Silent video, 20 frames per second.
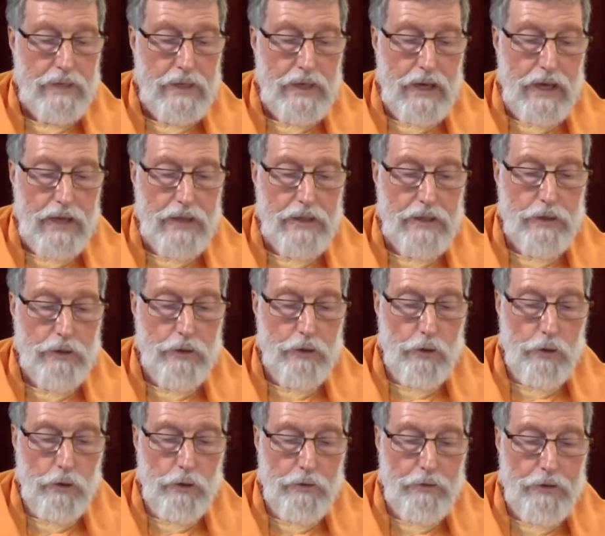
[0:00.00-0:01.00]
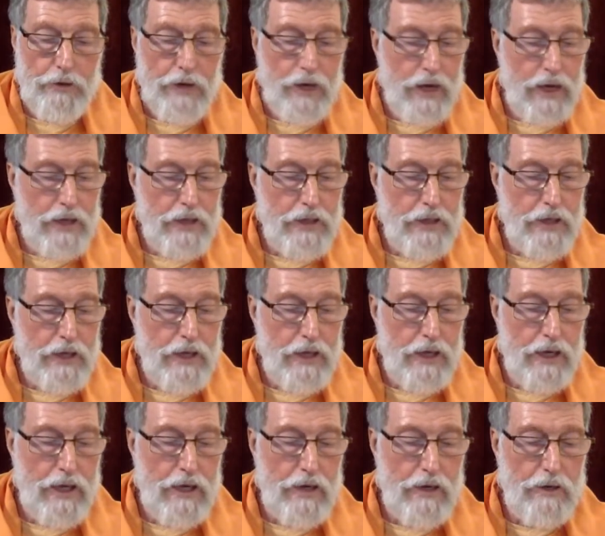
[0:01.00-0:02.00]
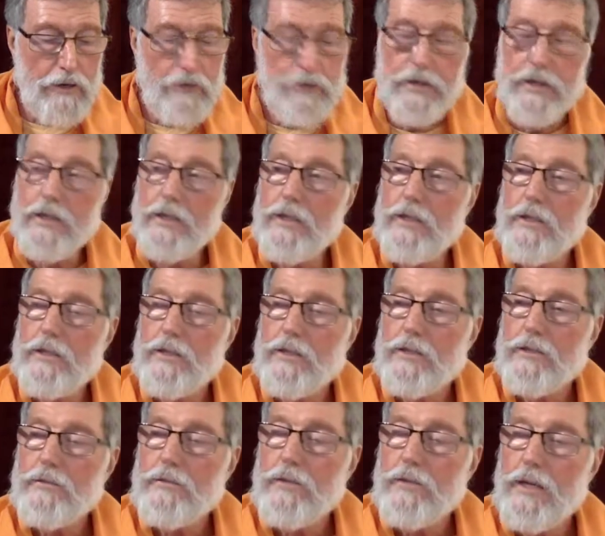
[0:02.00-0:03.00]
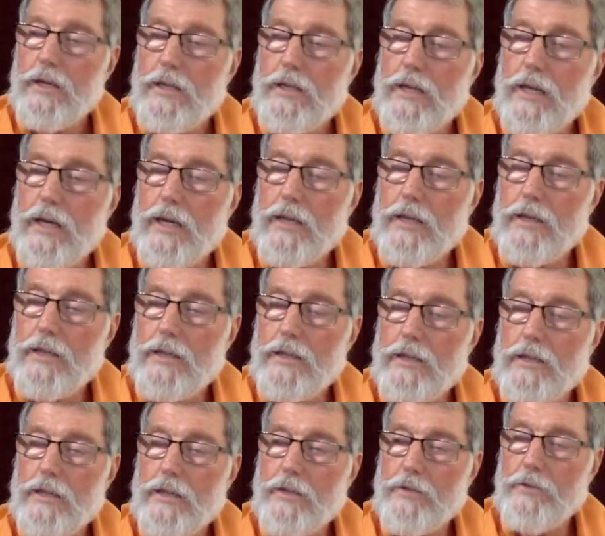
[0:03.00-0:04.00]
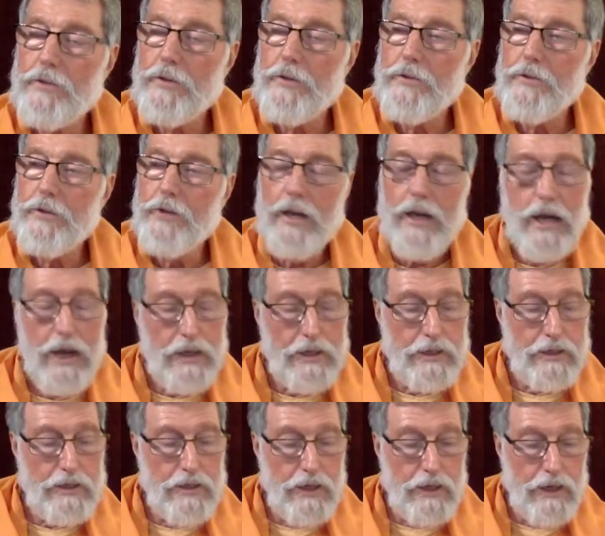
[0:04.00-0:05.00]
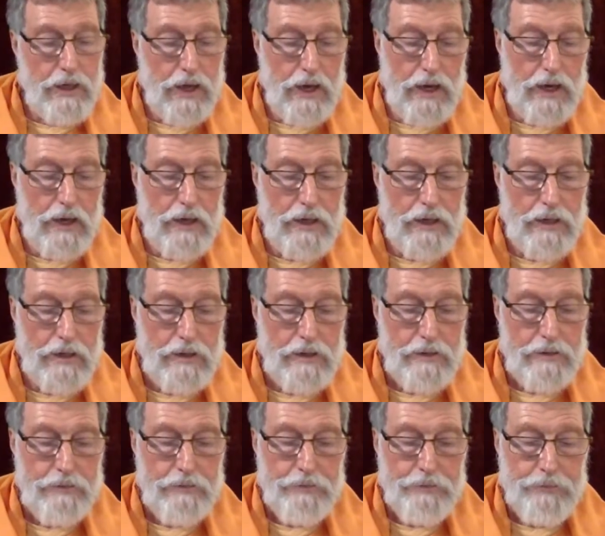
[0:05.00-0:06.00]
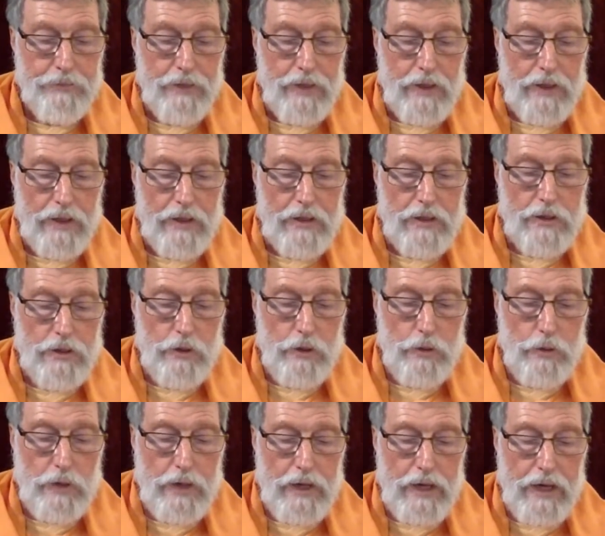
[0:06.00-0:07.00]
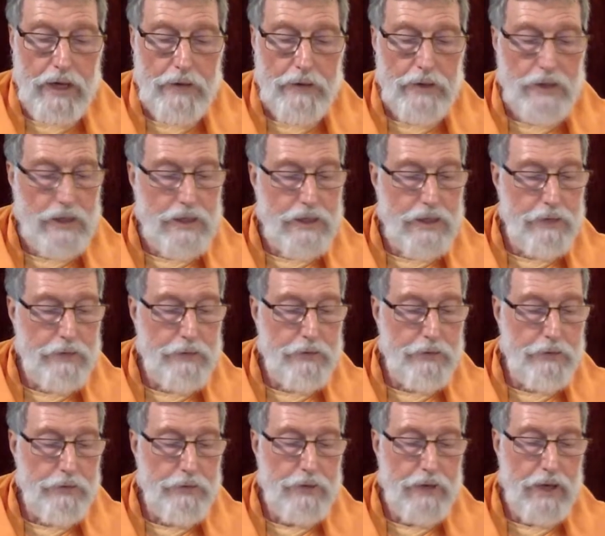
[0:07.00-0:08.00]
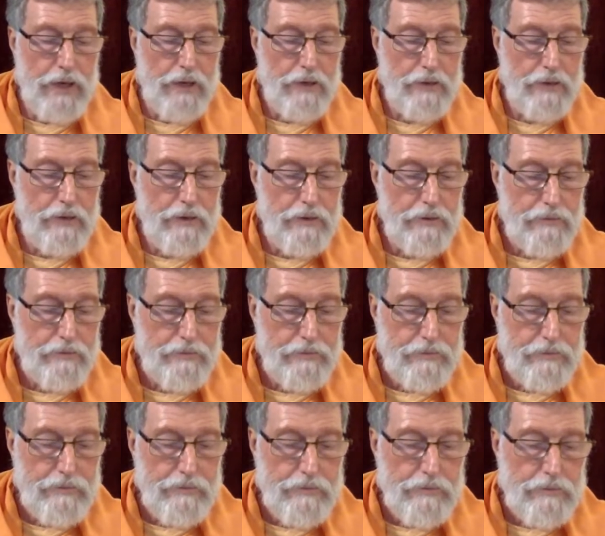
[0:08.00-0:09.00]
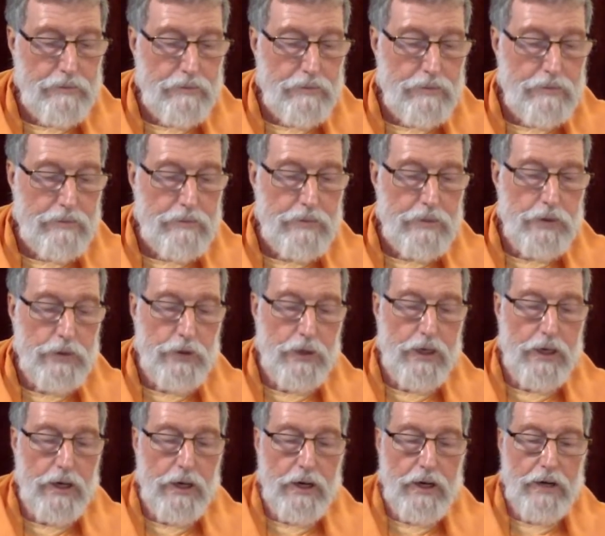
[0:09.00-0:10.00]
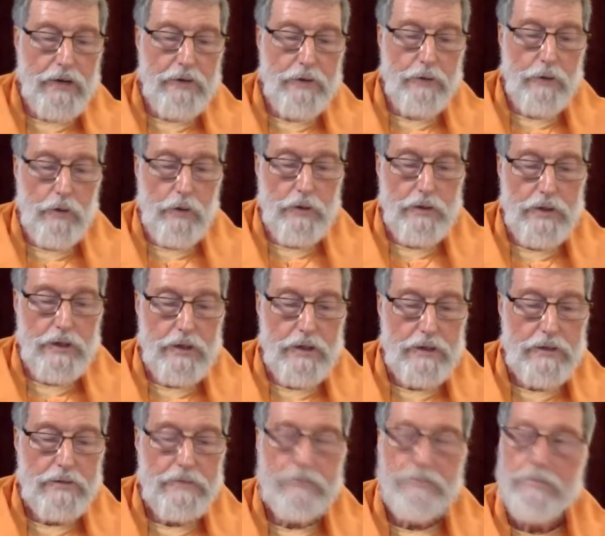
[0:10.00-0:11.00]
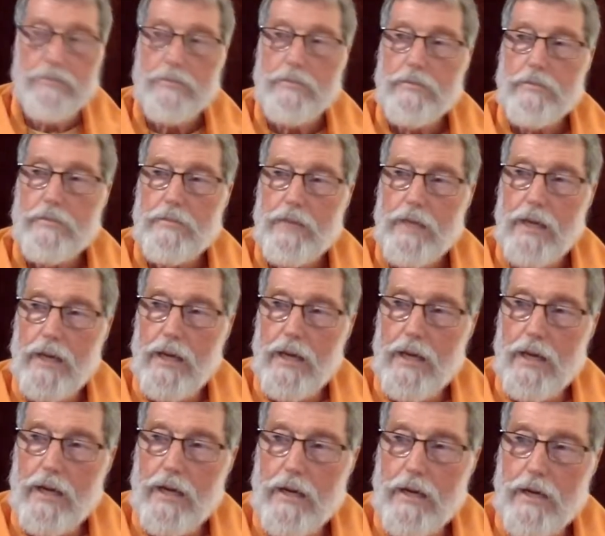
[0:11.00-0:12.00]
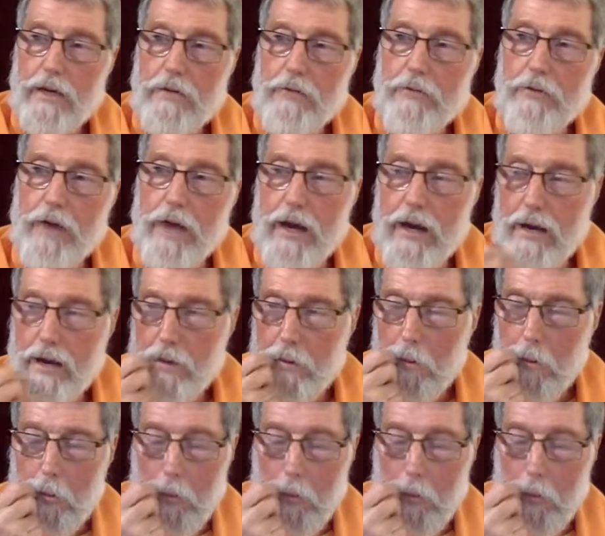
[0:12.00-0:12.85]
And so the whole of creation, he concluded, is like this. It's filthy and it's unkind. There's no way out except through death. So he got out of the water. He kindled a fire.